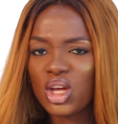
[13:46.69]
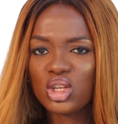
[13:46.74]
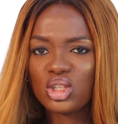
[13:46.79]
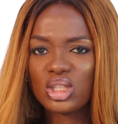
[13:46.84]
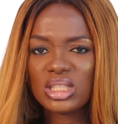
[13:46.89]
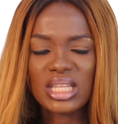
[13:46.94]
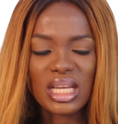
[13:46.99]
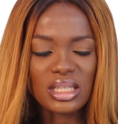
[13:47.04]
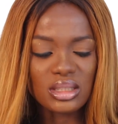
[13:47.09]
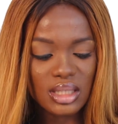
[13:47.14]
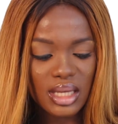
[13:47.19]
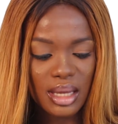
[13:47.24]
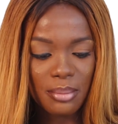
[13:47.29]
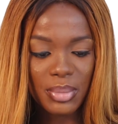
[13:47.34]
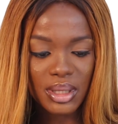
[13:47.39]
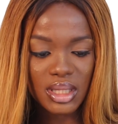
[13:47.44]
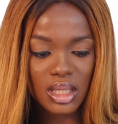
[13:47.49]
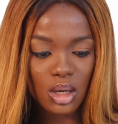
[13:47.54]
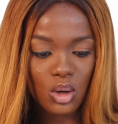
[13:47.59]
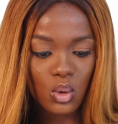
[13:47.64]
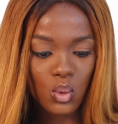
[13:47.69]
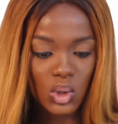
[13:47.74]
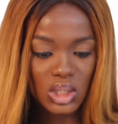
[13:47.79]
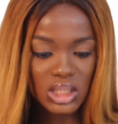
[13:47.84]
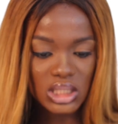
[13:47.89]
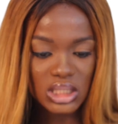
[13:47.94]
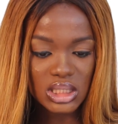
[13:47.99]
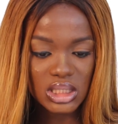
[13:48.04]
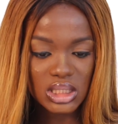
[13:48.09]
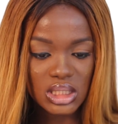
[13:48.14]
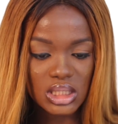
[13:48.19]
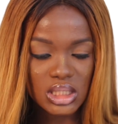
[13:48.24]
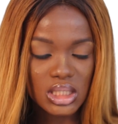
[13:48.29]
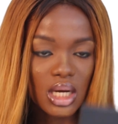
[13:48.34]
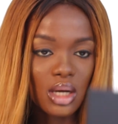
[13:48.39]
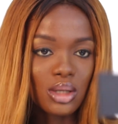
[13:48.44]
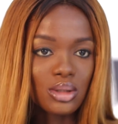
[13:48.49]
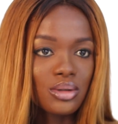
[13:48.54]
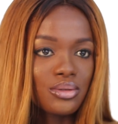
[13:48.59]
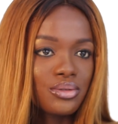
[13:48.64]
You tend to get better quality
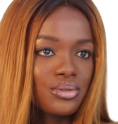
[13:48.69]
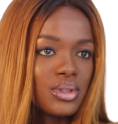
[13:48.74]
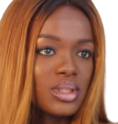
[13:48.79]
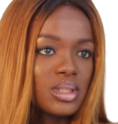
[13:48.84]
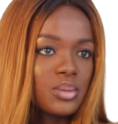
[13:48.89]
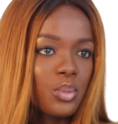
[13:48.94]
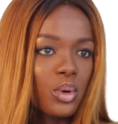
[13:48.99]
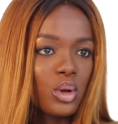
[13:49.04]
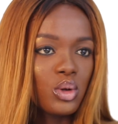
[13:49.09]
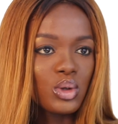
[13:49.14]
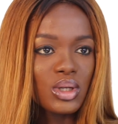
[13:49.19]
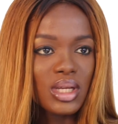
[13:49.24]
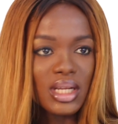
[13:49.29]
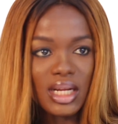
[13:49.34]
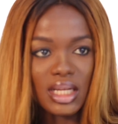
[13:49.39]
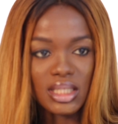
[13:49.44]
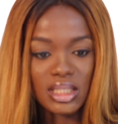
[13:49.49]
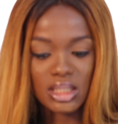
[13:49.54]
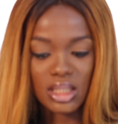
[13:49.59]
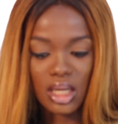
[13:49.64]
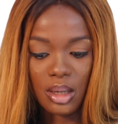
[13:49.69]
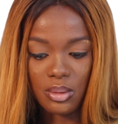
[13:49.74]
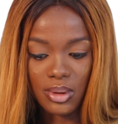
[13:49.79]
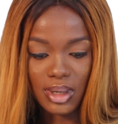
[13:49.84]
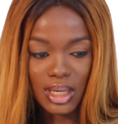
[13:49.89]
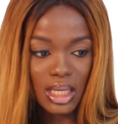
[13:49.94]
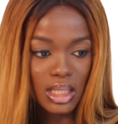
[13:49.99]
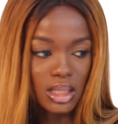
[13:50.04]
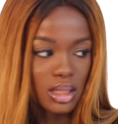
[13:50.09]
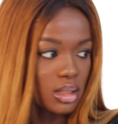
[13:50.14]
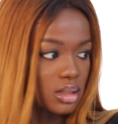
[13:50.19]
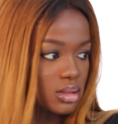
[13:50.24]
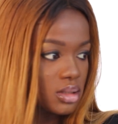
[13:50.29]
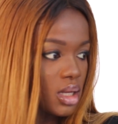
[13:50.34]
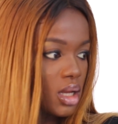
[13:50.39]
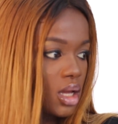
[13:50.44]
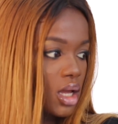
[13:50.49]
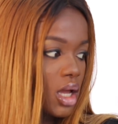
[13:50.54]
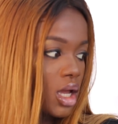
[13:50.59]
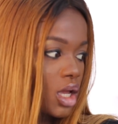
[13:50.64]
out of it. But looking at this camera like this,
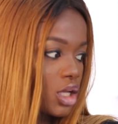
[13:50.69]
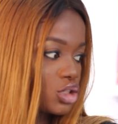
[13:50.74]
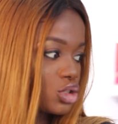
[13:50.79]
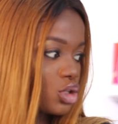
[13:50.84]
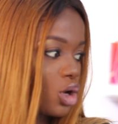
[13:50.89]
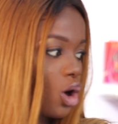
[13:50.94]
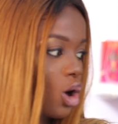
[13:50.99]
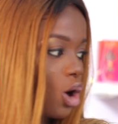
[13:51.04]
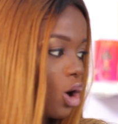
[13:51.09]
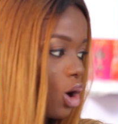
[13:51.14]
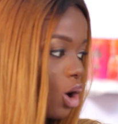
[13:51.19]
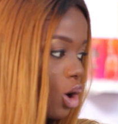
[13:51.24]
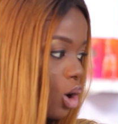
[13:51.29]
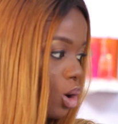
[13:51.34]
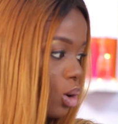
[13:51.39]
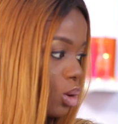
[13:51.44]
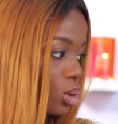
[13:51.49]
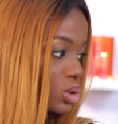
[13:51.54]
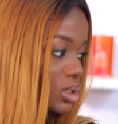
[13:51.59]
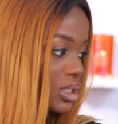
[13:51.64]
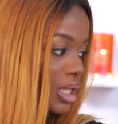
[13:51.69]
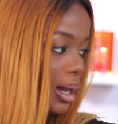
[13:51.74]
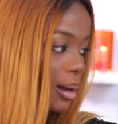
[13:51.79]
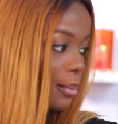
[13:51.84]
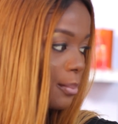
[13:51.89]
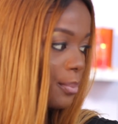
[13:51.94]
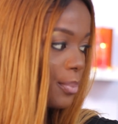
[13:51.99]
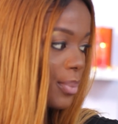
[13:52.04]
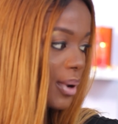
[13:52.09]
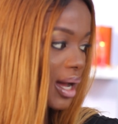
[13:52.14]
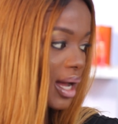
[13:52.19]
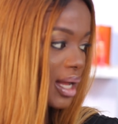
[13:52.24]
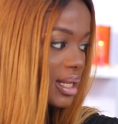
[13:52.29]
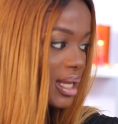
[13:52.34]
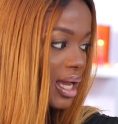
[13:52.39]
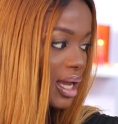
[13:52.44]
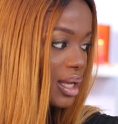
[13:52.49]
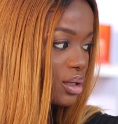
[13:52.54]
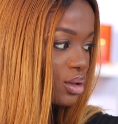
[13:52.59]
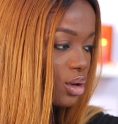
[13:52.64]
it's not all that bad.
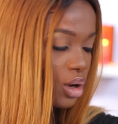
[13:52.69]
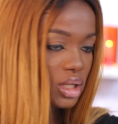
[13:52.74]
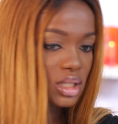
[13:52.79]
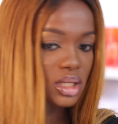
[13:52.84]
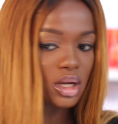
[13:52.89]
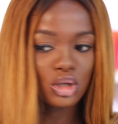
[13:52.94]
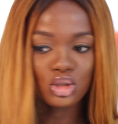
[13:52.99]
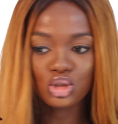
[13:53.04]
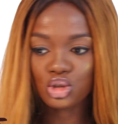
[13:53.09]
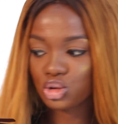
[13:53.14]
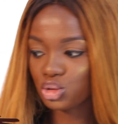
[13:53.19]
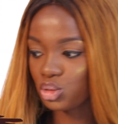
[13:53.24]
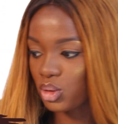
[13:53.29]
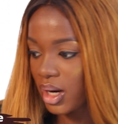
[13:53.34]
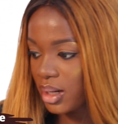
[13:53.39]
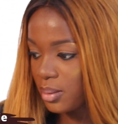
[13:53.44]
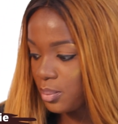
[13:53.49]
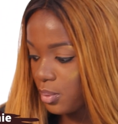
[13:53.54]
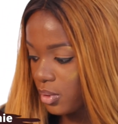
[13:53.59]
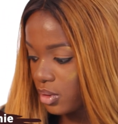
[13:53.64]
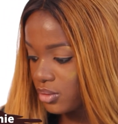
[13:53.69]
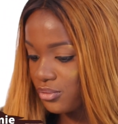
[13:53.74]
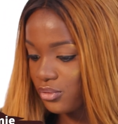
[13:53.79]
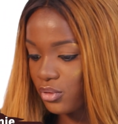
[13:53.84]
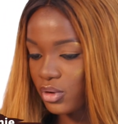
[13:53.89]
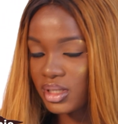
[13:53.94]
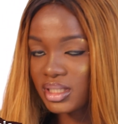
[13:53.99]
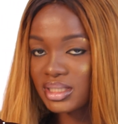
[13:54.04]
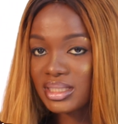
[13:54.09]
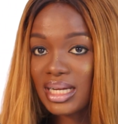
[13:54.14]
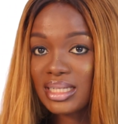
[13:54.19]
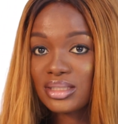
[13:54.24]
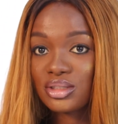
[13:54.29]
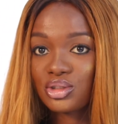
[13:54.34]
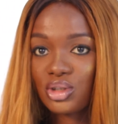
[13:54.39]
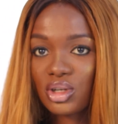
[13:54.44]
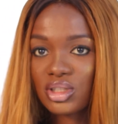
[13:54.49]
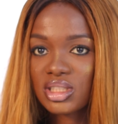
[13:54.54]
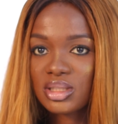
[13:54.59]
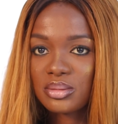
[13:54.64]
I got a tripod for it, and
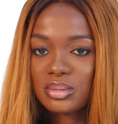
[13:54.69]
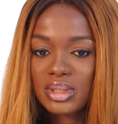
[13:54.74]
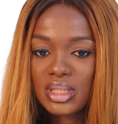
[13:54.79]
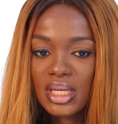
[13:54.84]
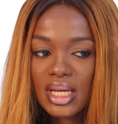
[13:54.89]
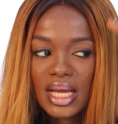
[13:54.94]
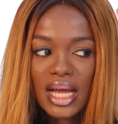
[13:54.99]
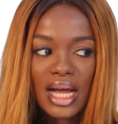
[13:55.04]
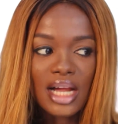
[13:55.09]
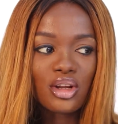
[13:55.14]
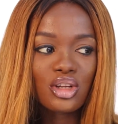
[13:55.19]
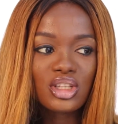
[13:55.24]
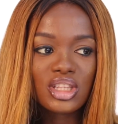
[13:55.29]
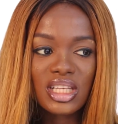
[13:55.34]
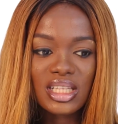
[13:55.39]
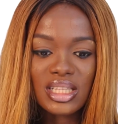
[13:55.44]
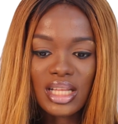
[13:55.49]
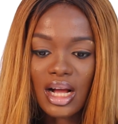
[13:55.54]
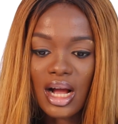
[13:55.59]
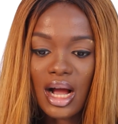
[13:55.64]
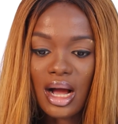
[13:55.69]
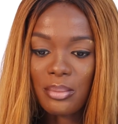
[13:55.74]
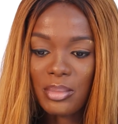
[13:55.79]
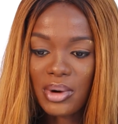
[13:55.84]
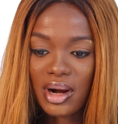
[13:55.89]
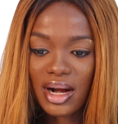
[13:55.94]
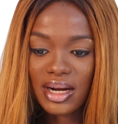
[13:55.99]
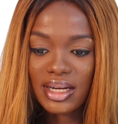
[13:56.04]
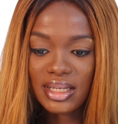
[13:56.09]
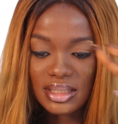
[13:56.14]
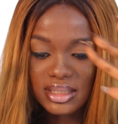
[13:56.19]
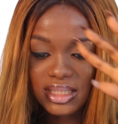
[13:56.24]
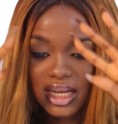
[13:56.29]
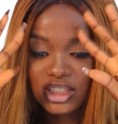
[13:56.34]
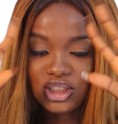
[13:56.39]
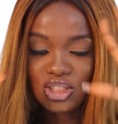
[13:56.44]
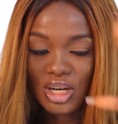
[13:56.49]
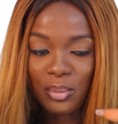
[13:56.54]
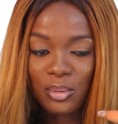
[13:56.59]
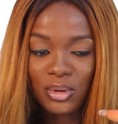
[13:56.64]
trust me, I don't think that
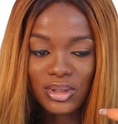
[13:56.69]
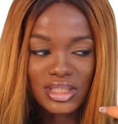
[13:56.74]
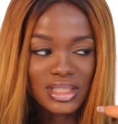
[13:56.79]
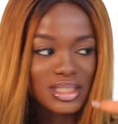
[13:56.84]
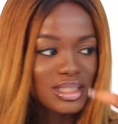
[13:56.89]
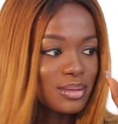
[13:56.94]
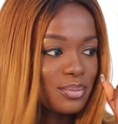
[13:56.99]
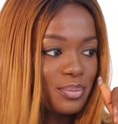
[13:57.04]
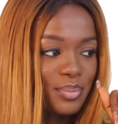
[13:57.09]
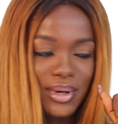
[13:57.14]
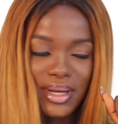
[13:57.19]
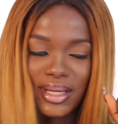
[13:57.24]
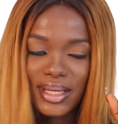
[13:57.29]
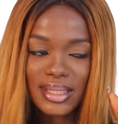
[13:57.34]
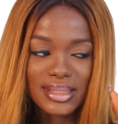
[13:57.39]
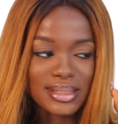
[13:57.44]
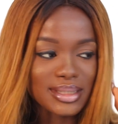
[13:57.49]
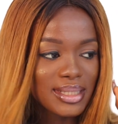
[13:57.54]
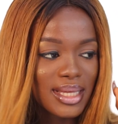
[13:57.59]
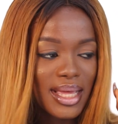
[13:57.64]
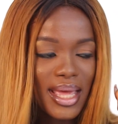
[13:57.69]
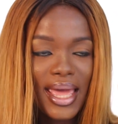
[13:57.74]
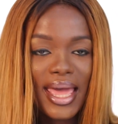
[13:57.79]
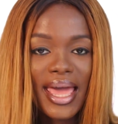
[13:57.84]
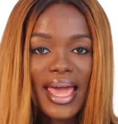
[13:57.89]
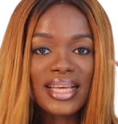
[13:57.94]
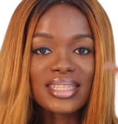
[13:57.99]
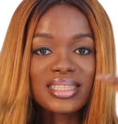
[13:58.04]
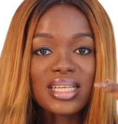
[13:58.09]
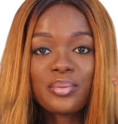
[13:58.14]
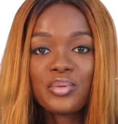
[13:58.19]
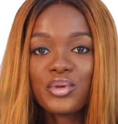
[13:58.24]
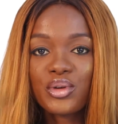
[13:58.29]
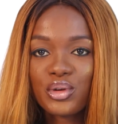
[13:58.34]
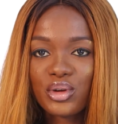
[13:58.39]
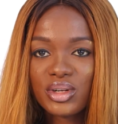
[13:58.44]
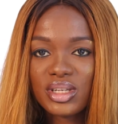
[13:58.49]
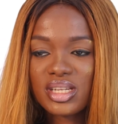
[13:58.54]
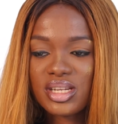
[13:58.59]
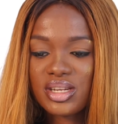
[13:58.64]
tripod is the best, except you
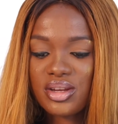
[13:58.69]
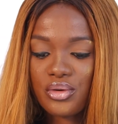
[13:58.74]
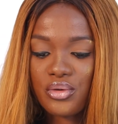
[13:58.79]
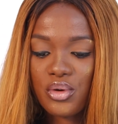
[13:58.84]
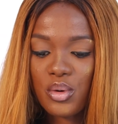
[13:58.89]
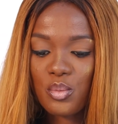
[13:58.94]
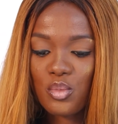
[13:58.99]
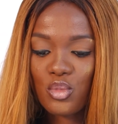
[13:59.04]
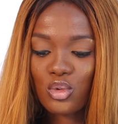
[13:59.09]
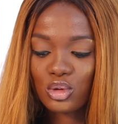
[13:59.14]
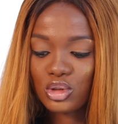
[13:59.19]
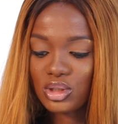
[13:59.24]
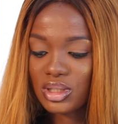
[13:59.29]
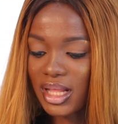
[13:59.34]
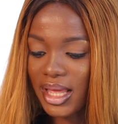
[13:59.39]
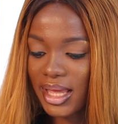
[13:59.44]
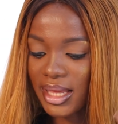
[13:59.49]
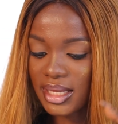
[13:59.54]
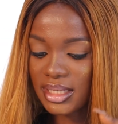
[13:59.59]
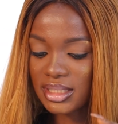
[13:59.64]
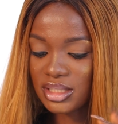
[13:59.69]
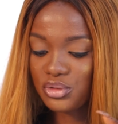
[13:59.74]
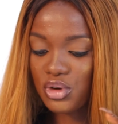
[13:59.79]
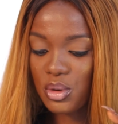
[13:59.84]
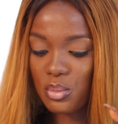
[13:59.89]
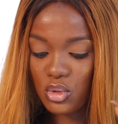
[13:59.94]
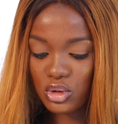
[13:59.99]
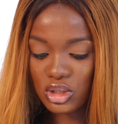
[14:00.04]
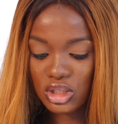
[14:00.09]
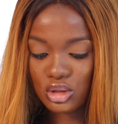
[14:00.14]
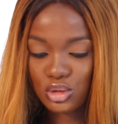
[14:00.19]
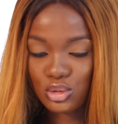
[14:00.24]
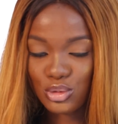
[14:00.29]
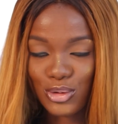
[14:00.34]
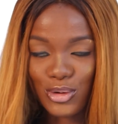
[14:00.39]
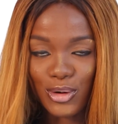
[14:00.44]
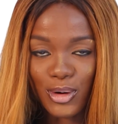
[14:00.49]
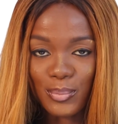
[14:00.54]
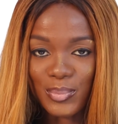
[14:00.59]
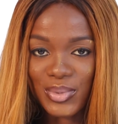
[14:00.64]
don't need the remote. Like the remote is
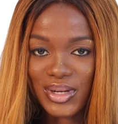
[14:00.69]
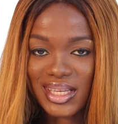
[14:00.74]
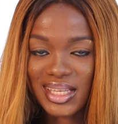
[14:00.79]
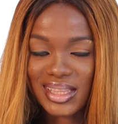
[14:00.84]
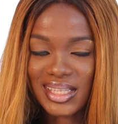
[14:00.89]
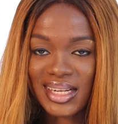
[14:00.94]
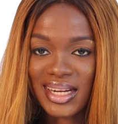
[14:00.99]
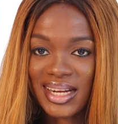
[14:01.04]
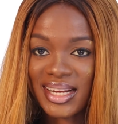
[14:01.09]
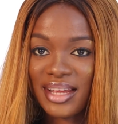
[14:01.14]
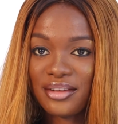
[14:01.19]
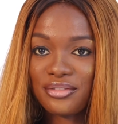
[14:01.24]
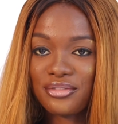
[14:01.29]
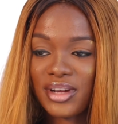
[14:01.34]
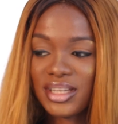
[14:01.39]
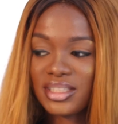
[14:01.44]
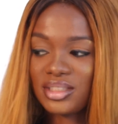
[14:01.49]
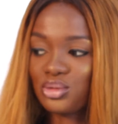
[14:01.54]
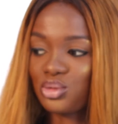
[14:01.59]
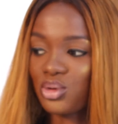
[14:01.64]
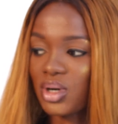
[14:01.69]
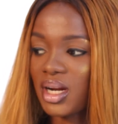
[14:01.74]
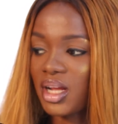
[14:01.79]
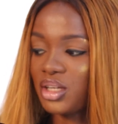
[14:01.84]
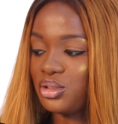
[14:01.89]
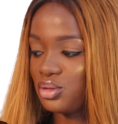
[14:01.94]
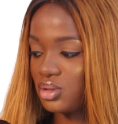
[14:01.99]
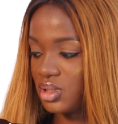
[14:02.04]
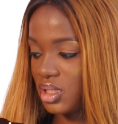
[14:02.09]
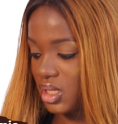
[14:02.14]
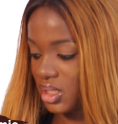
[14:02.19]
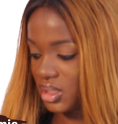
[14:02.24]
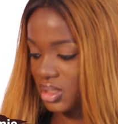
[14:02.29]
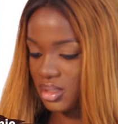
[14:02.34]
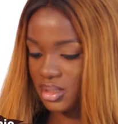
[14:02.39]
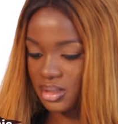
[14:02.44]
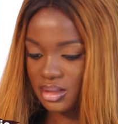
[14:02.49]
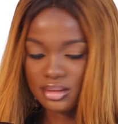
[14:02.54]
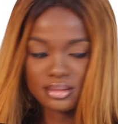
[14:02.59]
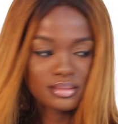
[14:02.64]
so complicated and I find it rather
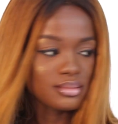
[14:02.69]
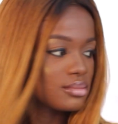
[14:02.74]
useless.